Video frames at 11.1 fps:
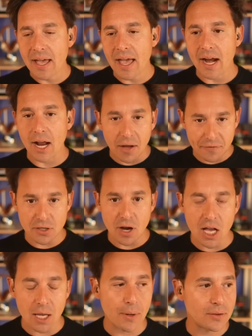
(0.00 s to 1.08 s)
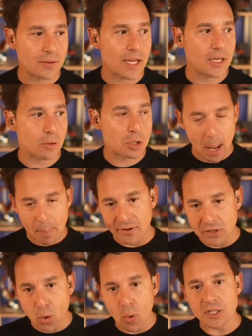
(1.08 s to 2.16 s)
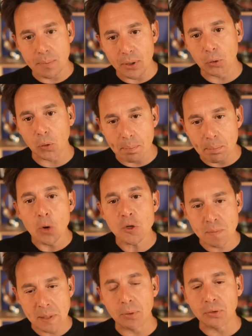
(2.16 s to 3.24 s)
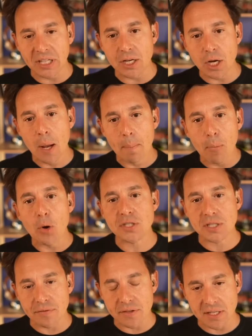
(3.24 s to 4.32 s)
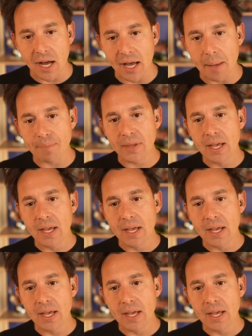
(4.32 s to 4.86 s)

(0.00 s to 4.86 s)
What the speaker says: And I often talk about that, Shopify is going to build what most people need most of the time.